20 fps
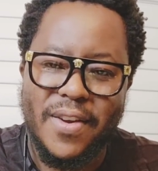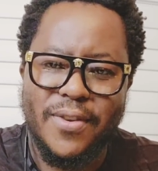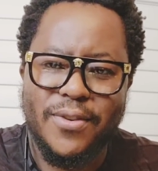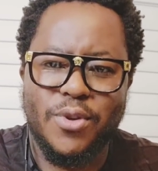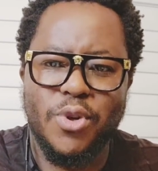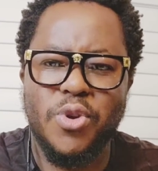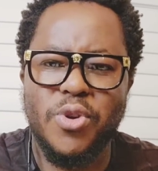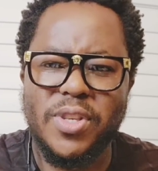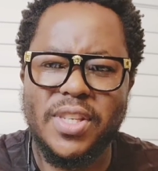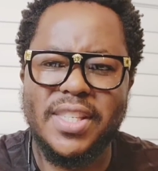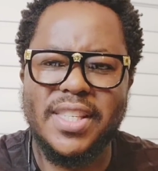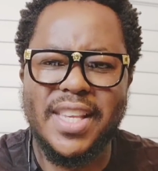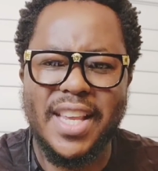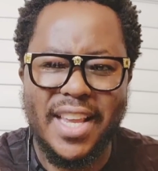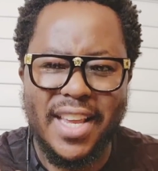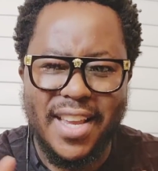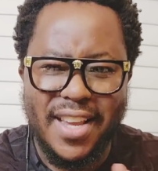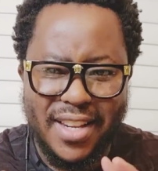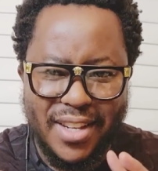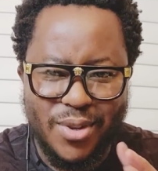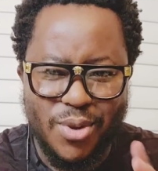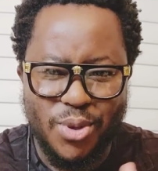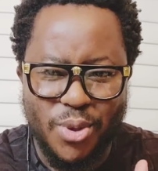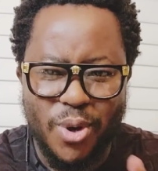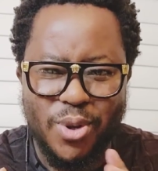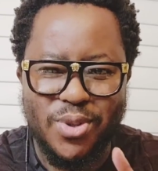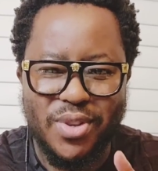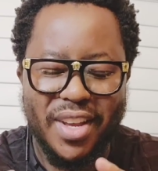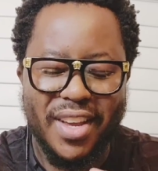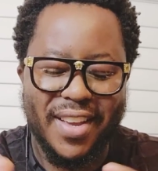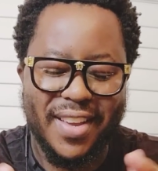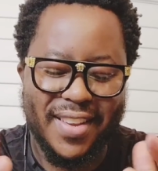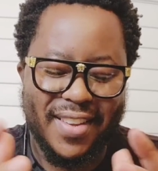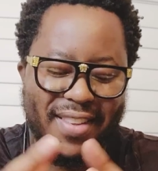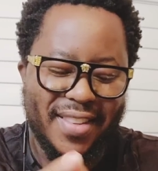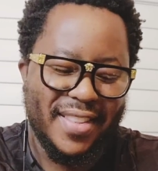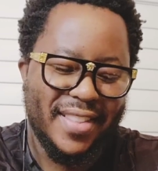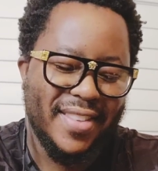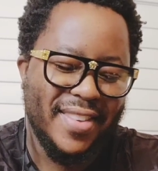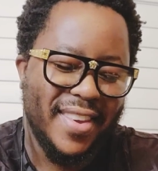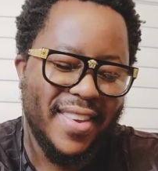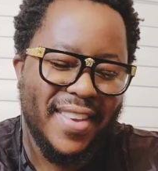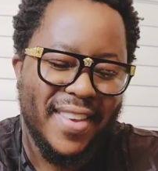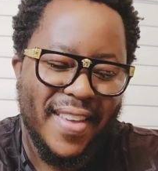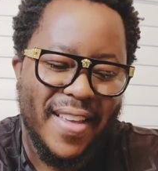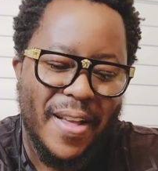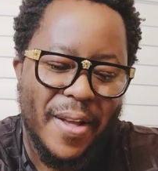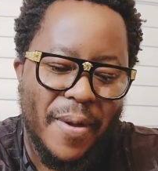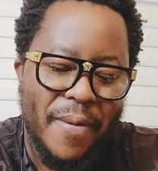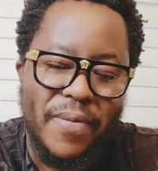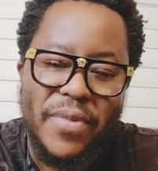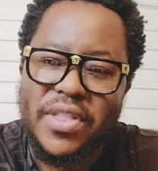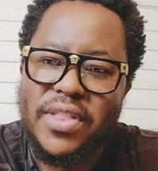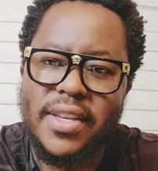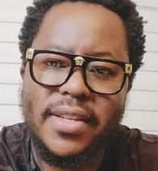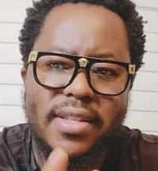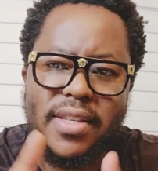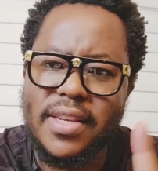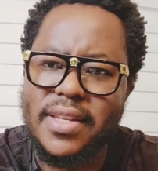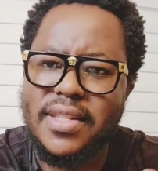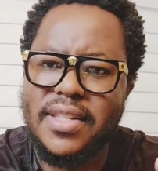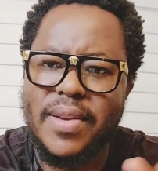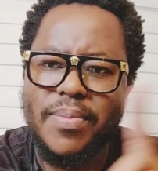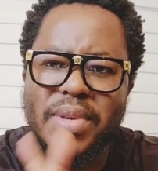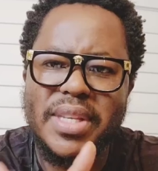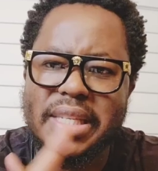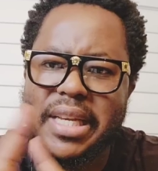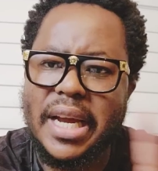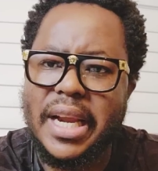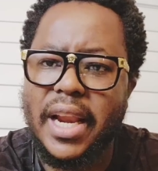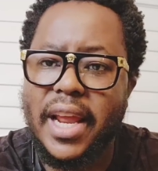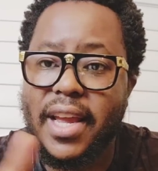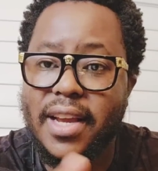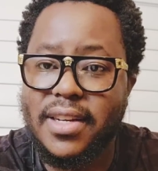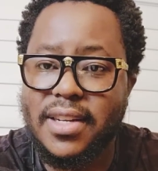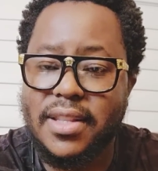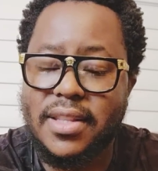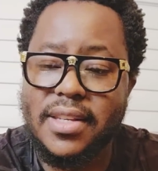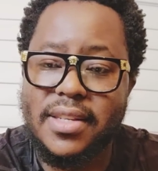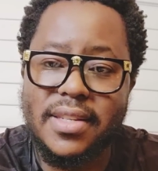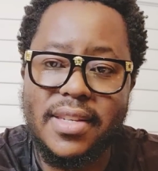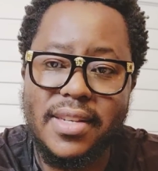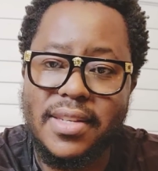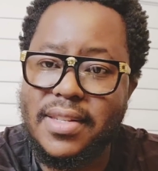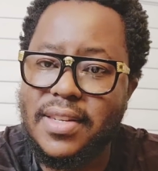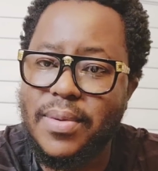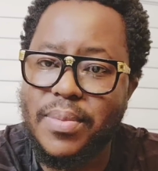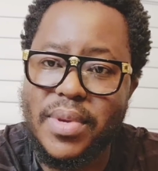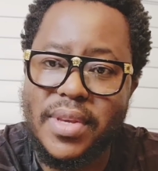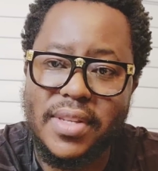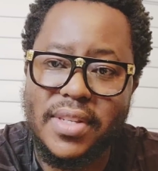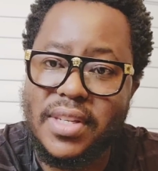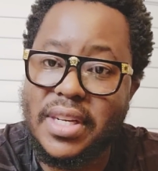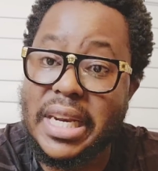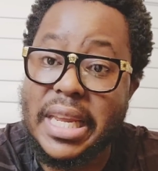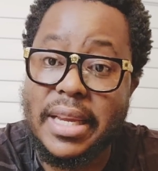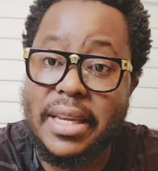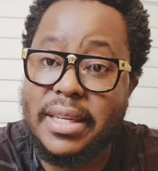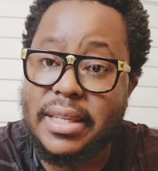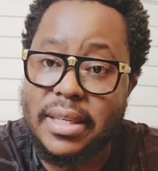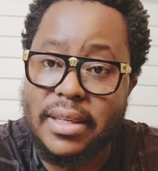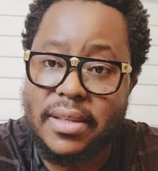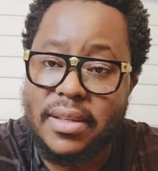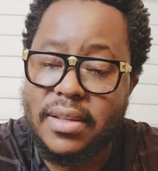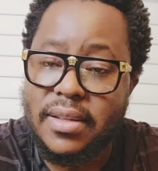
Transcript: Do you see to those? The system is cracked. The system is rigged.